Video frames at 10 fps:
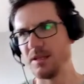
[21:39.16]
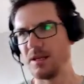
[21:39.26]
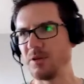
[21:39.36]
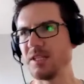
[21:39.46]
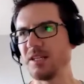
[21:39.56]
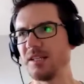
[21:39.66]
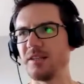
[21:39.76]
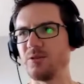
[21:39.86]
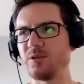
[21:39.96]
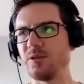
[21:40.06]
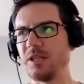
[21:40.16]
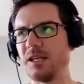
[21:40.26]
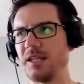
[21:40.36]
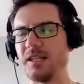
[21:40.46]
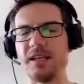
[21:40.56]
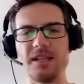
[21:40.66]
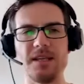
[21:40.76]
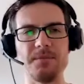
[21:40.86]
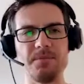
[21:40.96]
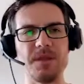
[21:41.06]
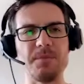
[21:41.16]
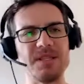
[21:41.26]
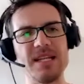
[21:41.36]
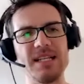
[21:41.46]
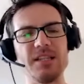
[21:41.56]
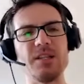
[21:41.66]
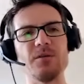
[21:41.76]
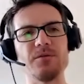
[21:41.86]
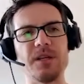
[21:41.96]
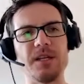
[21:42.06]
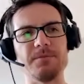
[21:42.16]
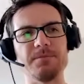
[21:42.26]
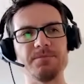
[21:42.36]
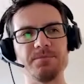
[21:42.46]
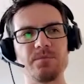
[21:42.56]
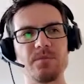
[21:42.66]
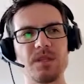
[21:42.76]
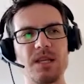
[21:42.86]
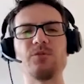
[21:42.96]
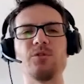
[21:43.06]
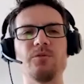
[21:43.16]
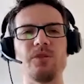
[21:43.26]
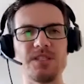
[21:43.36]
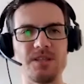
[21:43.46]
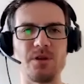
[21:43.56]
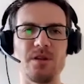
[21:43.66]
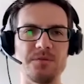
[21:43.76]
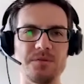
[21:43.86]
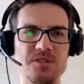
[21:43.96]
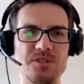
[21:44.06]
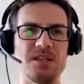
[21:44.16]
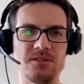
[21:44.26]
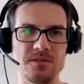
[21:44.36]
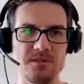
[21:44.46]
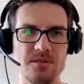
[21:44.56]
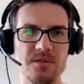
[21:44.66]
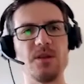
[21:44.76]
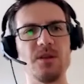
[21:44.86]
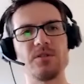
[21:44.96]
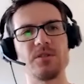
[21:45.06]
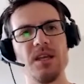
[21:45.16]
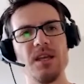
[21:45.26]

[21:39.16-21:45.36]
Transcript: was thinking that also the mentality of how to face the problems change, because